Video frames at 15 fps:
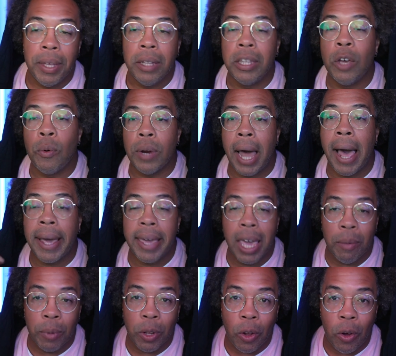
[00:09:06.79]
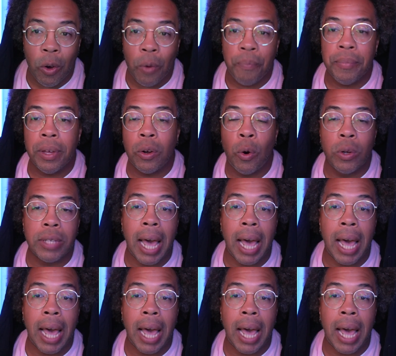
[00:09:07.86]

Then when I came along, of course,